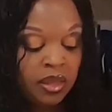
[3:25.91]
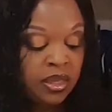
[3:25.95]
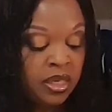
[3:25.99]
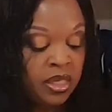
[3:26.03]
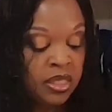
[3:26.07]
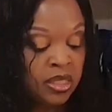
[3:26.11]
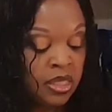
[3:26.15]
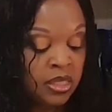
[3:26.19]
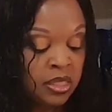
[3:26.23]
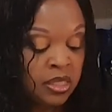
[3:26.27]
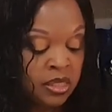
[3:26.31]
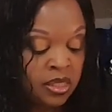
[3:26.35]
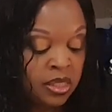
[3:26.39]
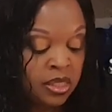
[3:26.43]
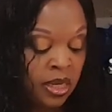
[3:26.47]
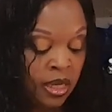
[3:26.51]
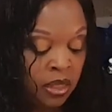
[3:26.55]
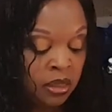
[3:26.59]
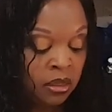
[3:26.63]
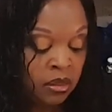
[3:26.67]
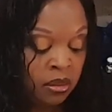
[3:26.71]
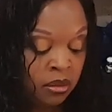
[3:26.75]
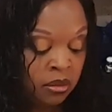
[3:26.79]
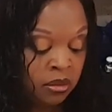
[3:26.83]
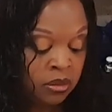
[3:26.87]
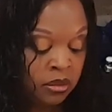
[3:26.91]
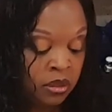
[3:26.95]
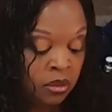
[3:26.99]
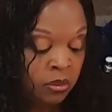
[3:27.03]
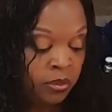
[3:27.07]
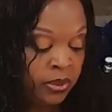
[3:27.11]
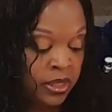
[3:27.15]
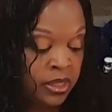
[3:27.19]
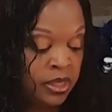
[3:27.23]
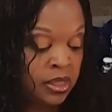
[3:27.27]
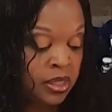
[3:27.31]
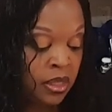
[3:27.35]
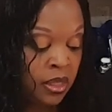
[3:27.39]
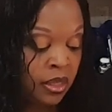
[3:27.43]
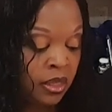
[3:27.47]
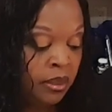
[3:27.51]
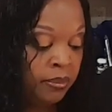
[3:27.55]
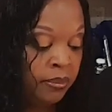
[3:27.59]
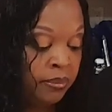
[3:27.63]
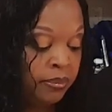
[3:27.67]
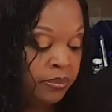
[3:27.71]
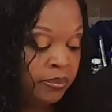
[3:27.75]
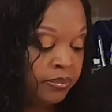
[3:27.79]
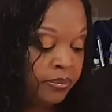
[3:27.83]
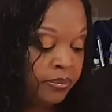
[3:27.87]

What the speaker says: This doesn't take long to whisk up.